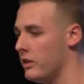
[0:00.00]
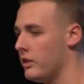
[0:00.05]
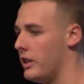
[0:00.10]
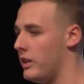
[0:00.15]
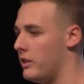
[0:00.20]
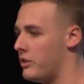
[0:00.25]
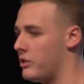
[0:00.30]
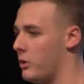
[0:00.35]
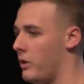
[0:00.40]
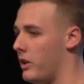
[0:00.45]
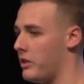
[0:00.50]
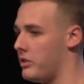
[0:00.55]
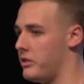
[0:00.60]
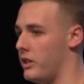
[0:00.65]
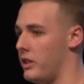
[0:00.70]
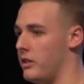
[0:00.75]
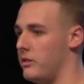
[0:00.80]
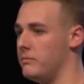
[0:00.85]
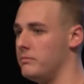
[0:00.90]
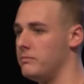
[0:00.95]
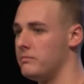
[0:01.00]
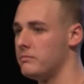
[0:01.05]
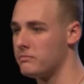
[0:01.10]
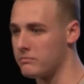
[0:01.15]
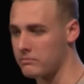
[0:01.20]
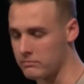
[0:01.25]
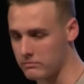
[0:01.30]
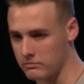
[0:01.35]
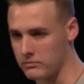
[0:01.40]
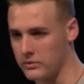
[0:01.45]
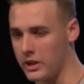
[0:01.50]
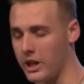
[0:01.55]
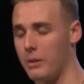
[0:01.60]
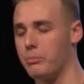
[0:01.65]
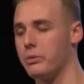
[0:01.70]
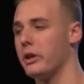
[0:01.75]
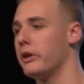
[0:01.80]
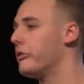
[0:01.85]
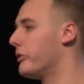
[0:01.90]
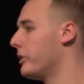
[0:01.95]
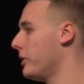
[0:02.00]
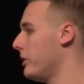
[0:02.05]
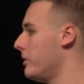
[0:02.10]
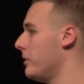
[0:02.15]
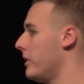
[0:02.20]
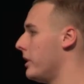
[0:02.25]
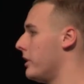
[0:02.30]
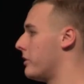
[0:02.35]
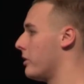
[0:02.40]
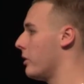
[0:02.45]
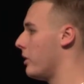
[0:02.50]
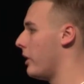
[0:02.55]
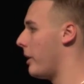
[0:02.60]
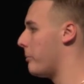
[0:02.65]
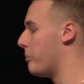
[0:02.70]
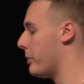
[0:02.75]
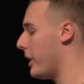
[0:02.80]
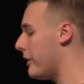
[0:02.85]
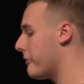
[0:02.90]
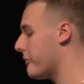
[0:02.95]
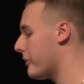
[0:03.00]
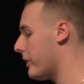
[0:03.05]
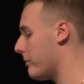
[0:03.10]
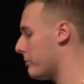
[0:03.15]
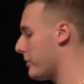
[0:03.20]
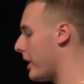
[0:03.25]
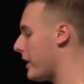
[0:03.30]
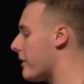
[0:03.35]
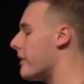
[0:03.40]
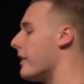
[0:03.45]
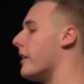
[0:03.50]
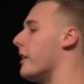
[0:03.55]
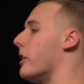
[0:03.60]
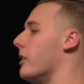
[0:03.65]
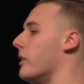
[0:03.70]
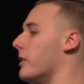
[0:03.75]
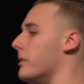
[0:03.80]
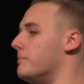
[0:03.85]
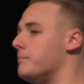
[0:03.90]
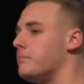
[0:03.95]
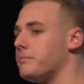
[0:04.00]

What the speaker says: And so I said, can I pray for you? And so I prayed for him right there, and